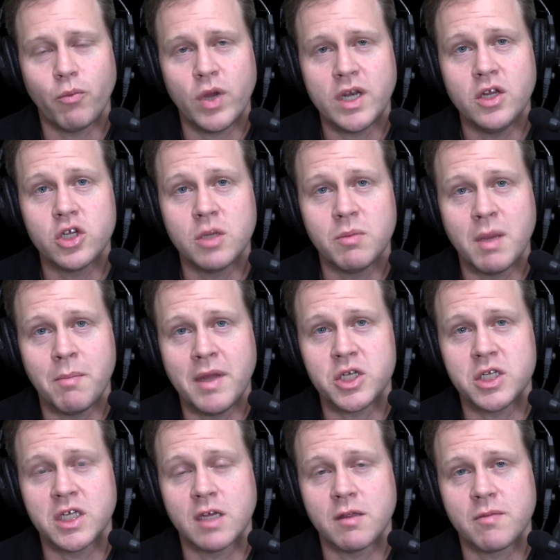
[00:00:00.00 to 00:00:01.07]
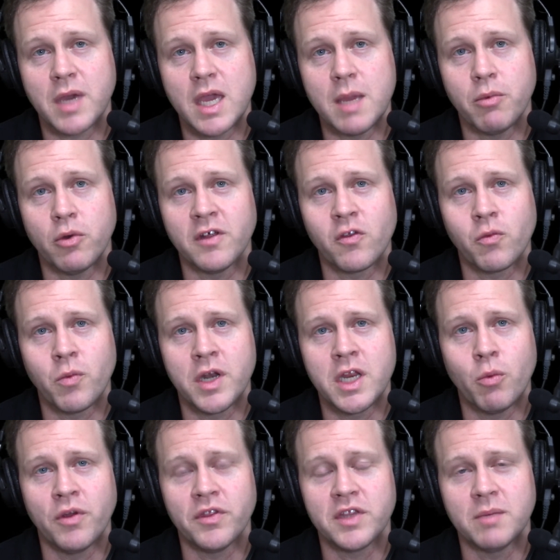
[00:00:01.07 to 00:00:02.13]
you should be mentioning people is when
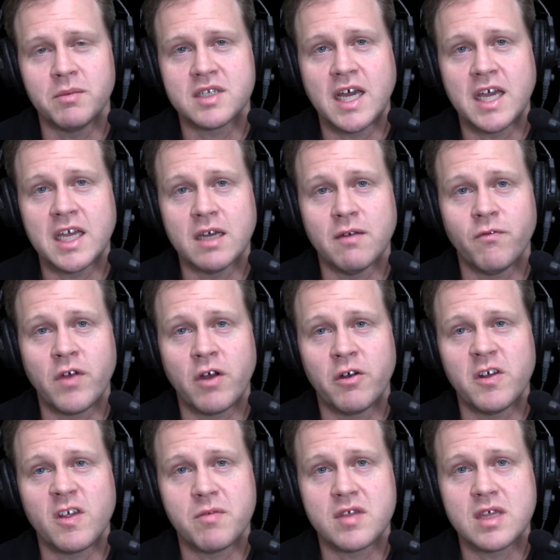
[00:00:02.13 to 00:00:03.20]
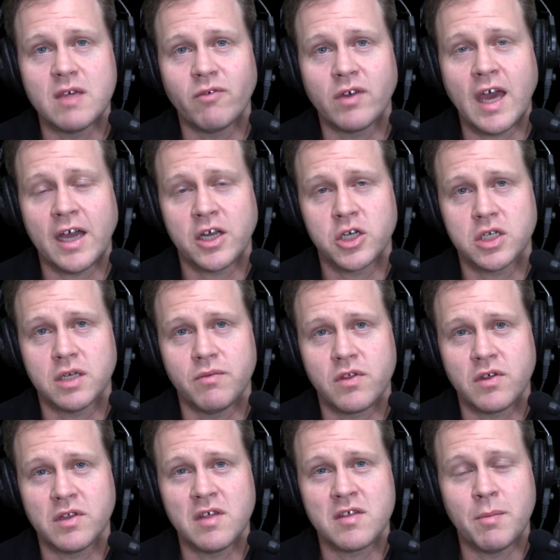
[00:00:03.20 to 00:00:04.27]
you want them to take a very specific action.
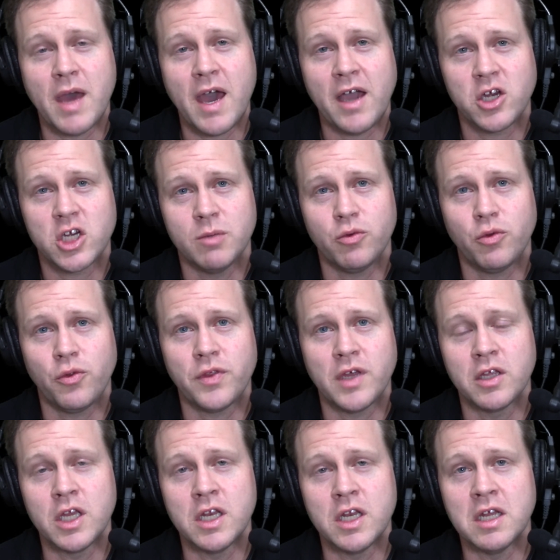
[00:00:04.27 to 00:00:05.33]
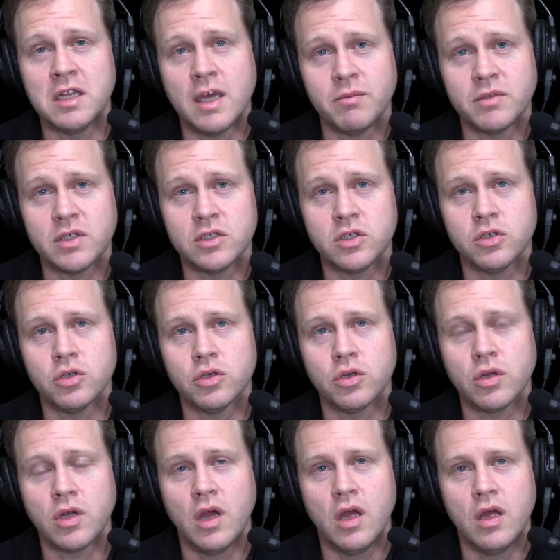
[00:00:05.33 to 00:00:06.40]
So there's some actionable thing you need them to
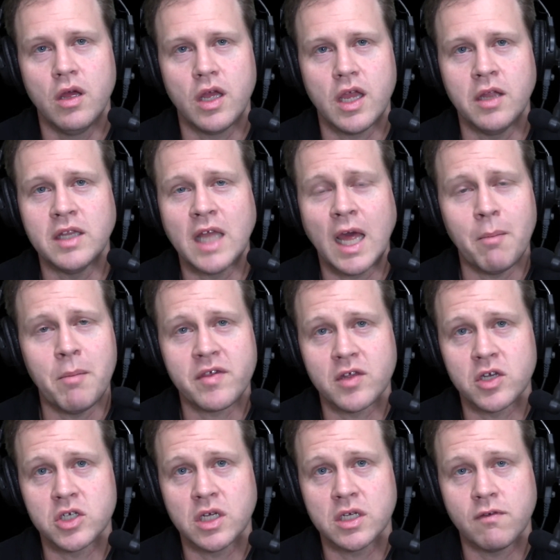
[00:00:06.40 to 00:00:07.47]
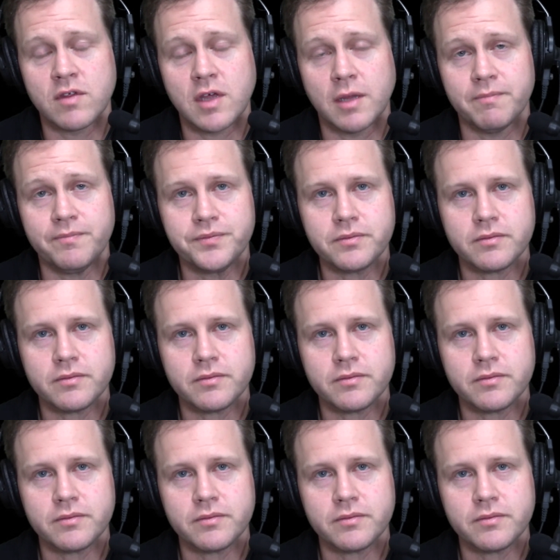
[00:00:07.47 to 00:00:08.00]
do in that message that you've sent.